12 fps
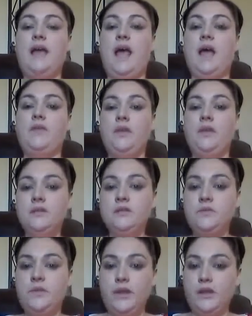to have
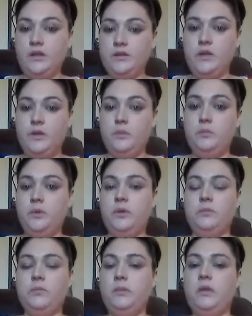his feeding tube put
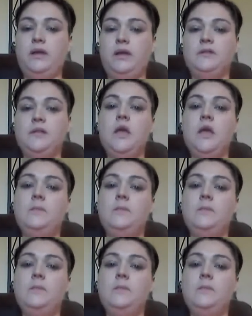in place